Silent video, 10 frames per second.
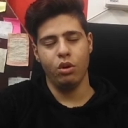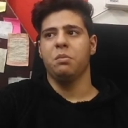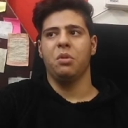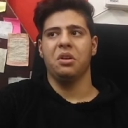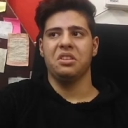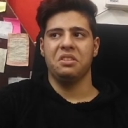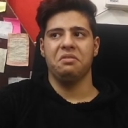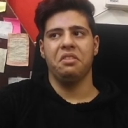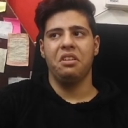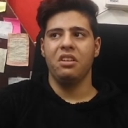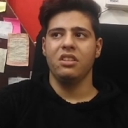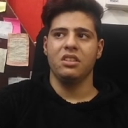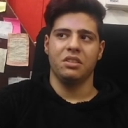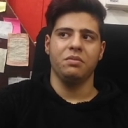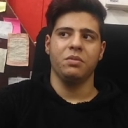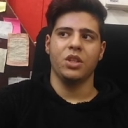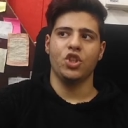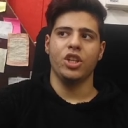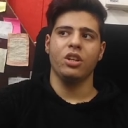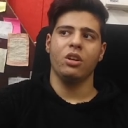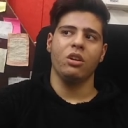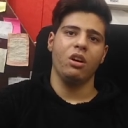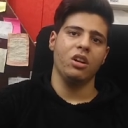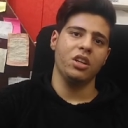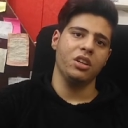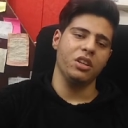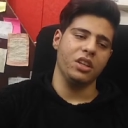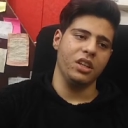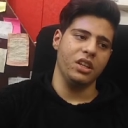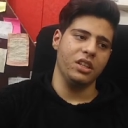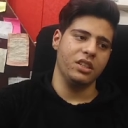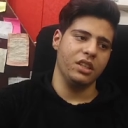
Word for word: By default, the general color is